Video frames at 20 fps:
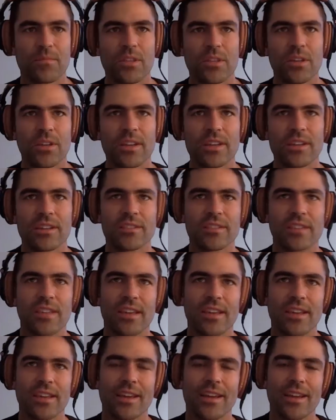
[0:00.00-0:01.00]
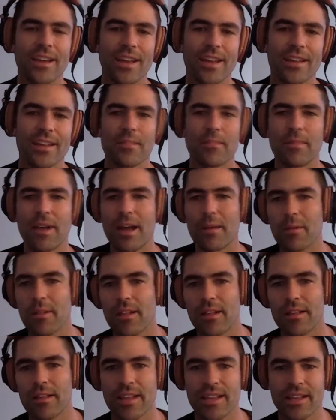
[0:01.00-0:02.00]
you know, like you're saying, it kind of had the
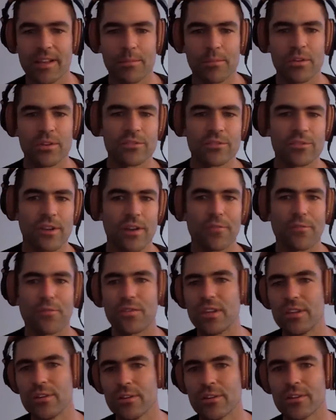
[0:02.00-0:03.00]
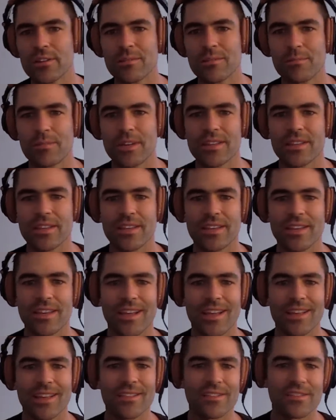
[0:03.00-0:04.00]
Babolat, like a Pure Drive feel, but then it
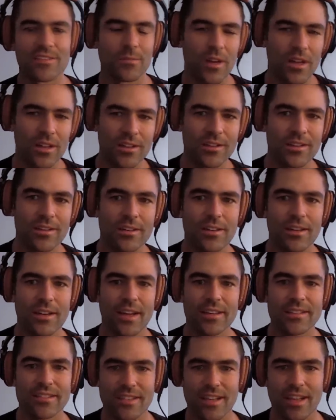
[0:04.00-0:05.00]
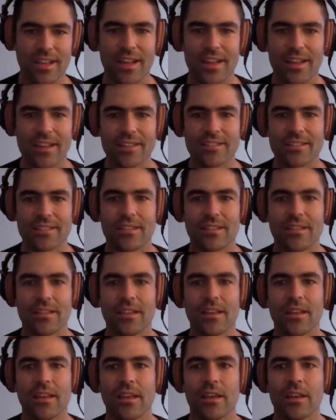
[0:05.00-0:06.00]
had the smaller head size. And,
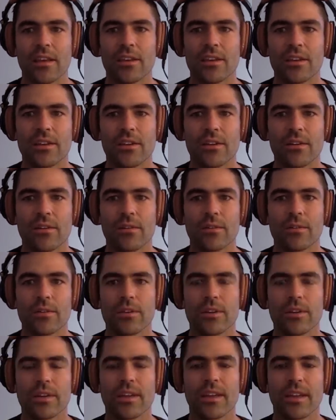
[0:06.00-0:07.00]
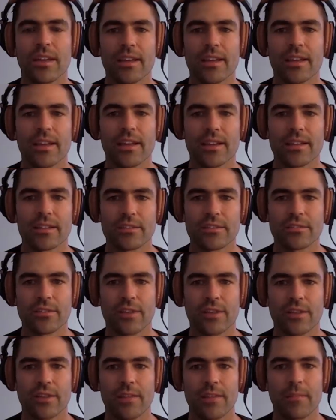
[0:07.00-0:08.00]
you know, again, I got to
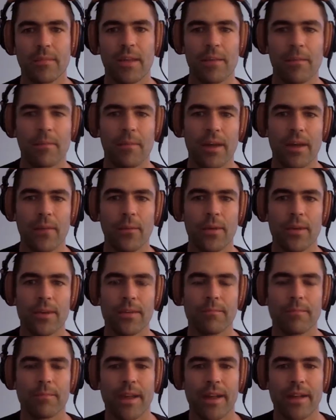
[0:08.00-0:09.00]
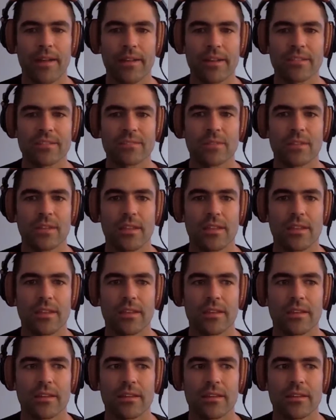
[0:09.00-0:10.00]
try it at my weight and balance, but I
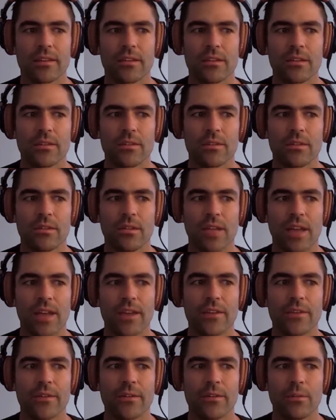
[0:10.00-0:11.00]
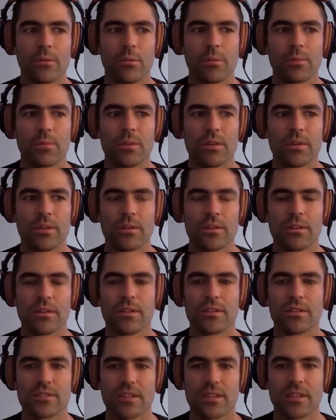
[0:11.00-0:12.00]
think, you know, lighter and whippier, you
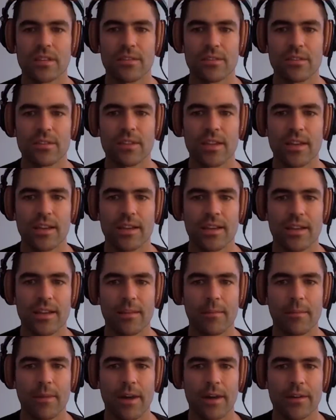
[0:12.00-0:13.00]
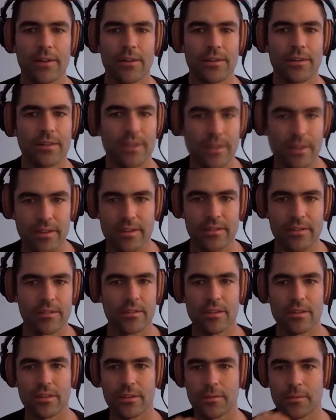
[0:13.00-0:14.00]
know, it's going to give you that kind of modern,
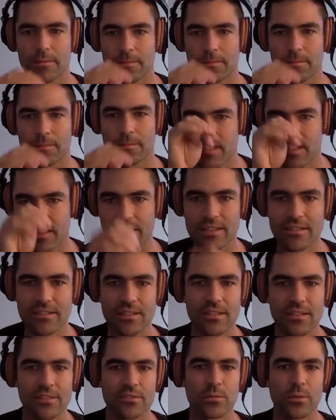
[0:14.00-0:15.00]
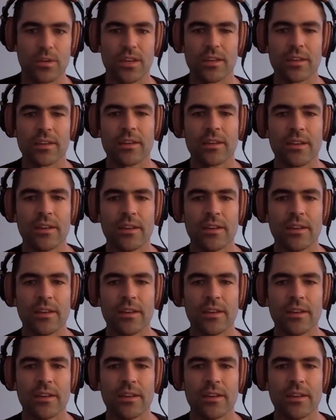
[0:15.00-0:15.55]
you know, easy to swing